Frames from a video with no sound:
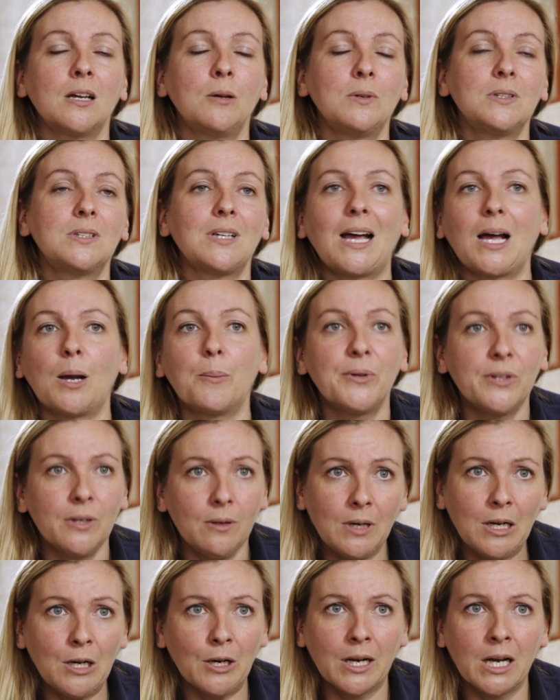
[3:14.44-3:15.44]
I was
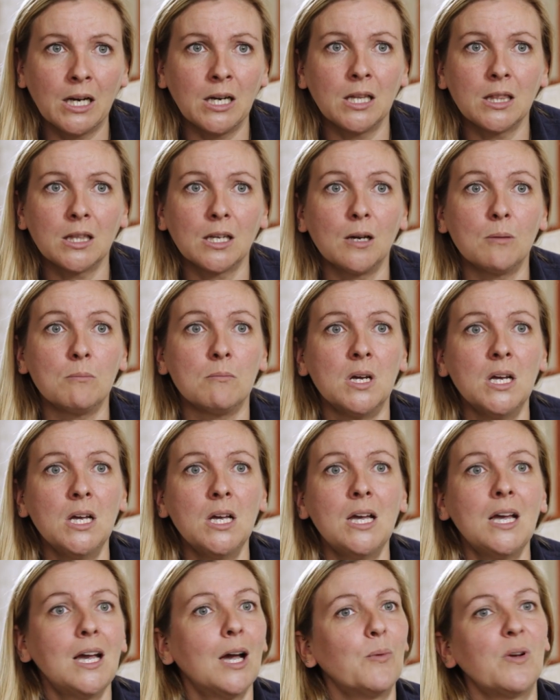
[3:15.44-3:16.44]
absolutely looking at them
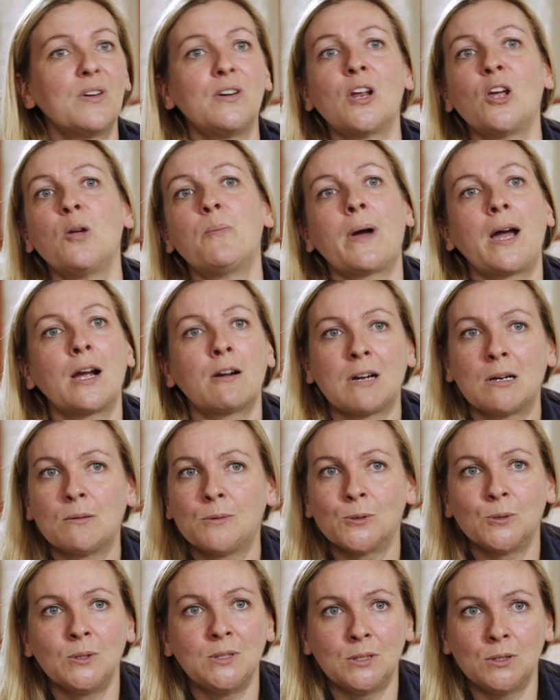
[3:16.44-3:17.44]
with no background
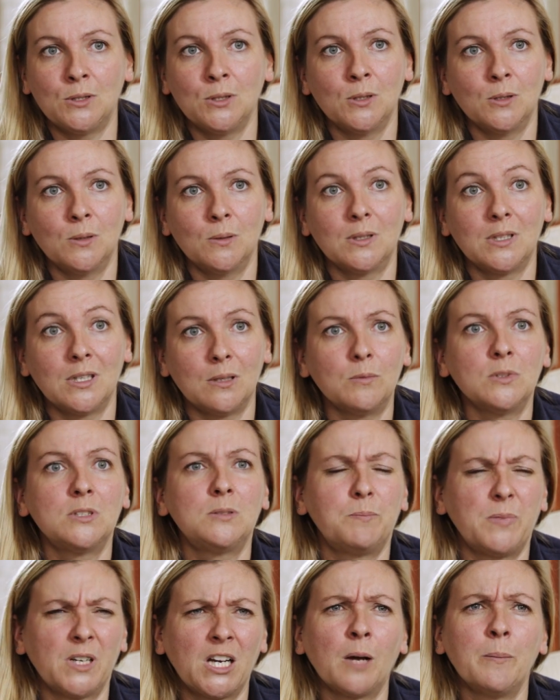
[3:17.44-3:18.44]
noise at all, and it was
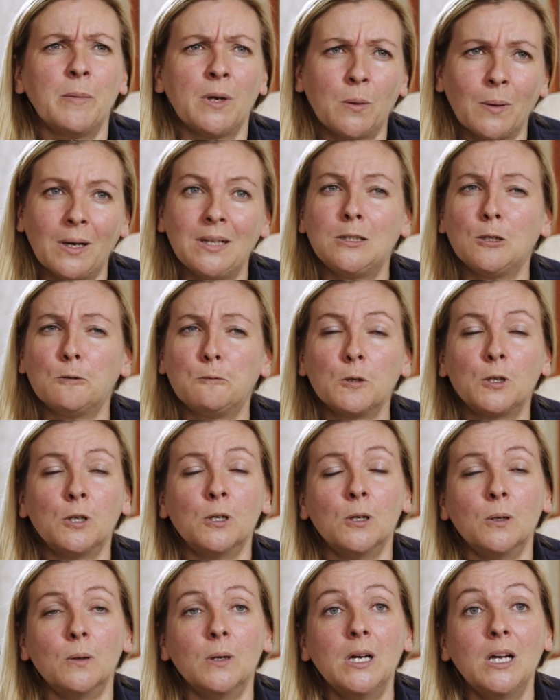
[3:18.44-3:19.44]
becoming quite
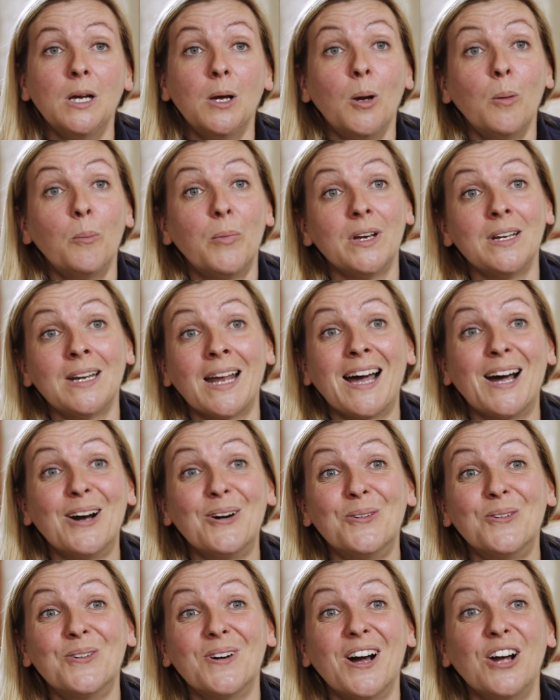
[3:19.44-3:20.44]
difficult. But
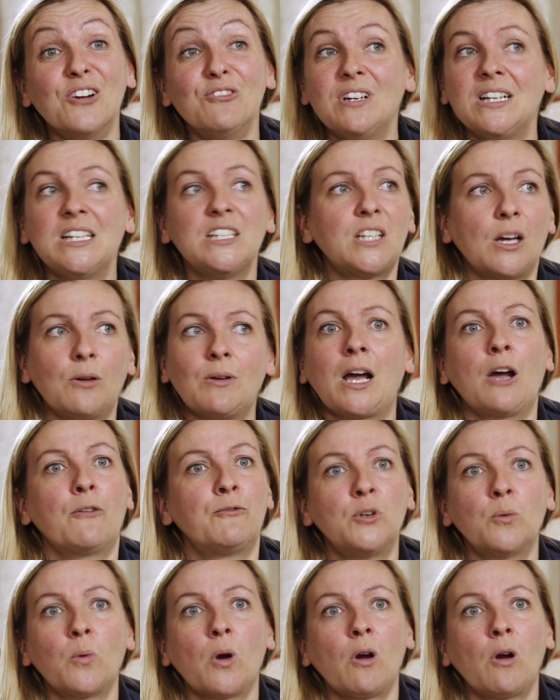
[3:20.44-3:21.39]
now I really don't have to